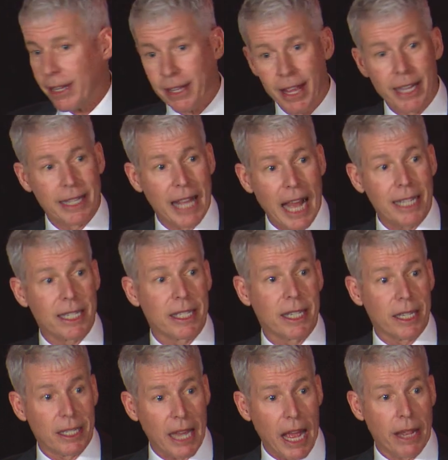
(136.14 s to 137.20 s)

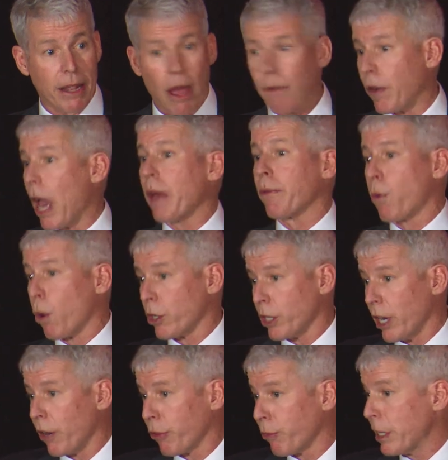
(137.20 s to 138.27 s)
Of course,
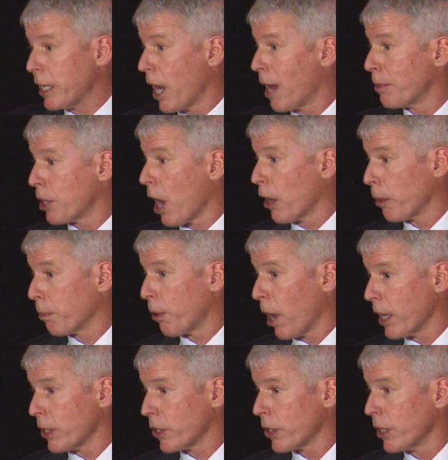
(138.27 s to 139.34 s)
at a 3 times higher
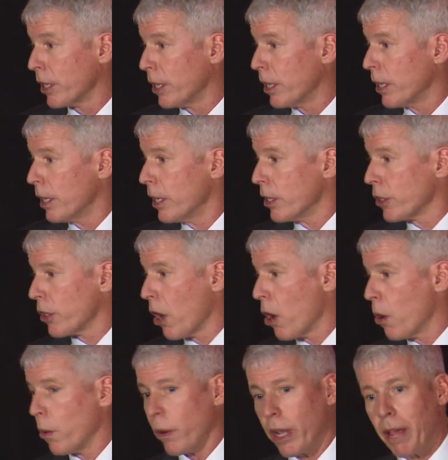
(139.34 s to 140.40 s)
price.
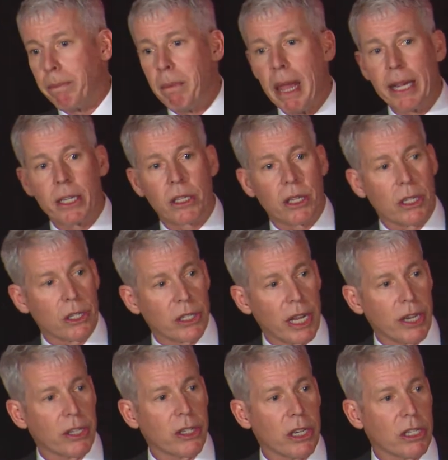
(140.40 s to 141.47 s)
So it makes the
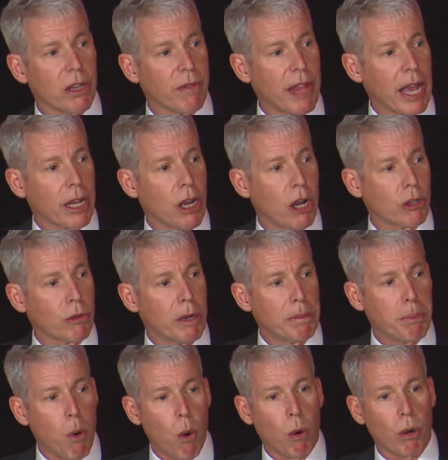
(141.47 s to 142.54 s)
citizens of that country
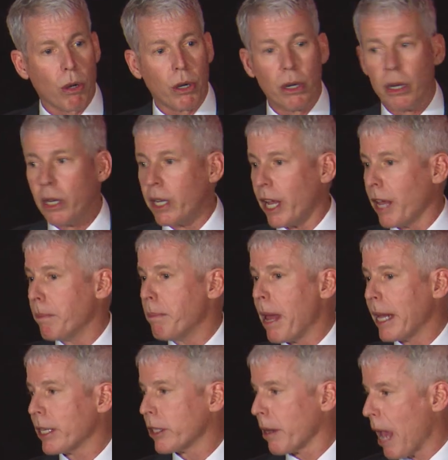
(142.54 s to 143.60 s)
poorer. It
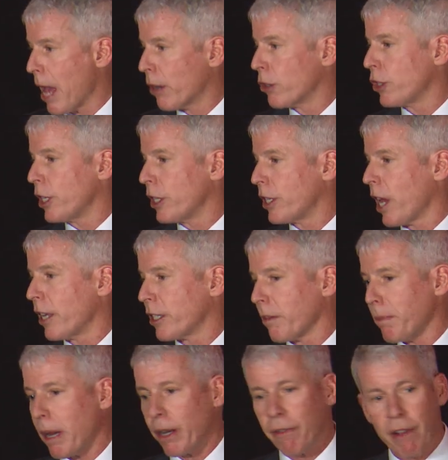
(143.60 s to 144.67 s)
makes
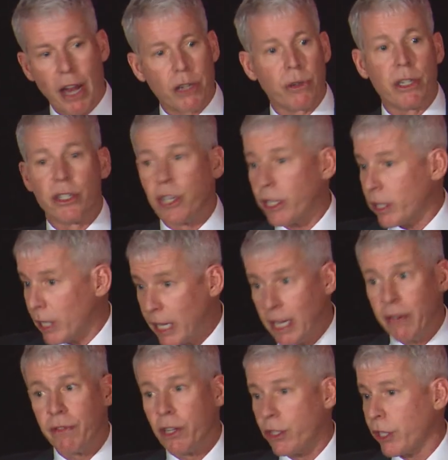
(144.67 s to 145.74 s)
energy-intensive manufacturing just
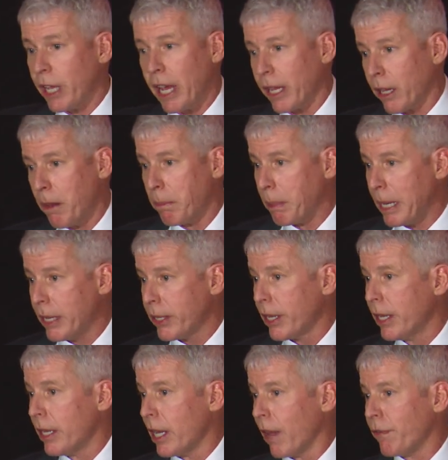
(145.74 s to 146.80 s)
leave because you can't compete
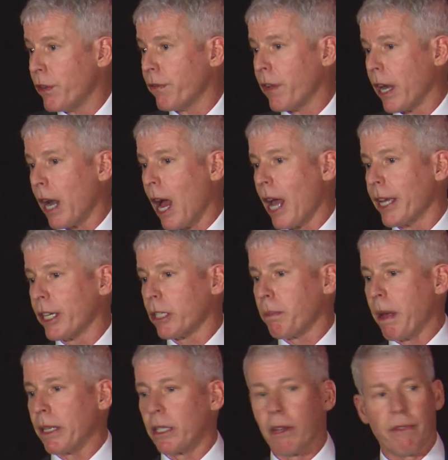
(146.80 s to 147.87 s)
if you've got high,
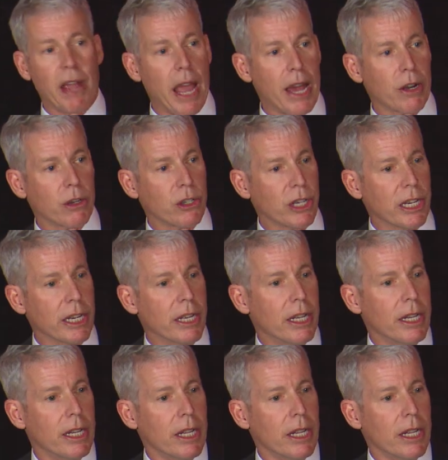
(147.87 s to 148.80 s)
expensive energy.